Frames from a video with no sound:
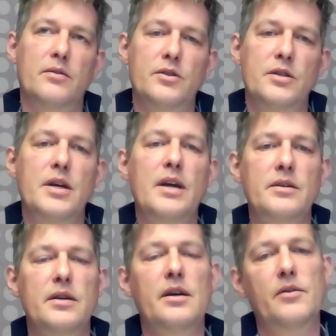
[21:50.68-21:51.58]

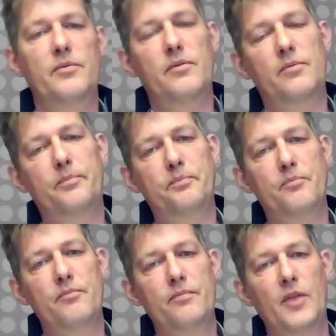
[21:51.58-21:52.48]
changing
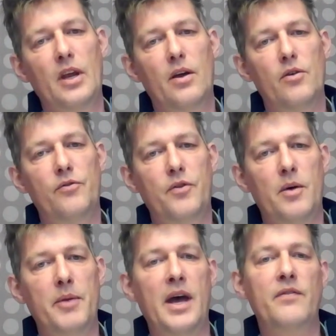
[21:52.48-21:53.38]

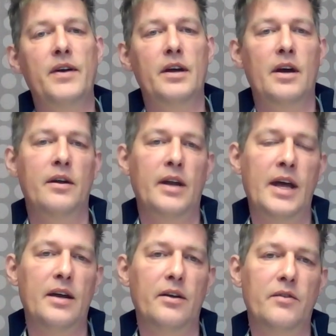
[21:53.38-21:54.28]
from having an
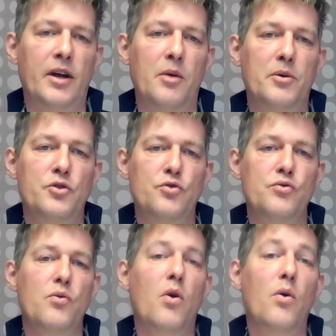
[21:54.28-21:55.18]
AL developer to
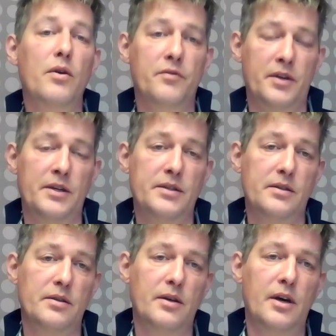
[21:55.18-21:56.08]
do all of
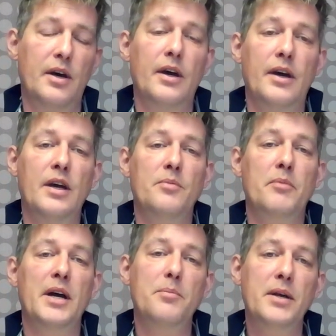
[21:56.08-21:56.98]
this. It
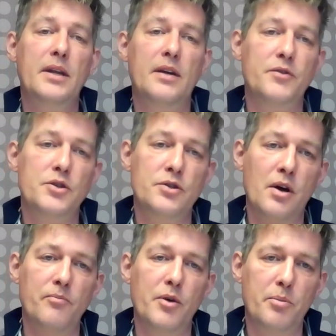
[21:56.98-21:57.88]
might be that for
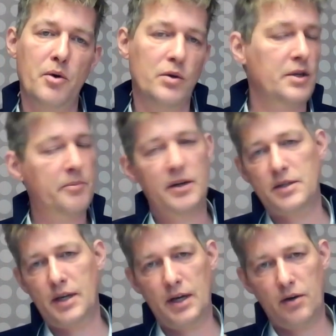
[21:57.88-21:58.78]
some reports, I'm
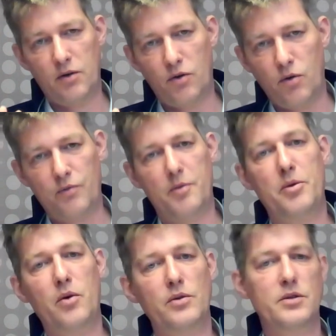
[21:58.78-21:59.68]
not saying all
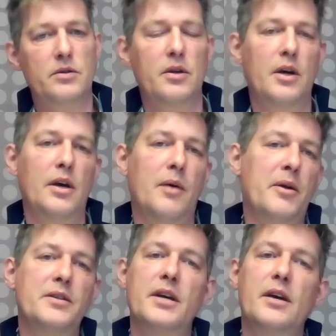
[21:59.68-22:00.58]
reports, I'm
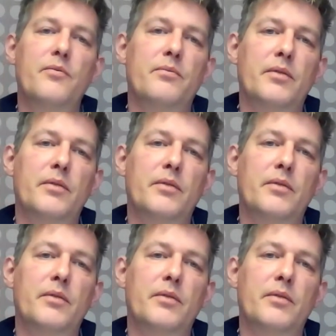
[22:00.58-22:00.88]
not saying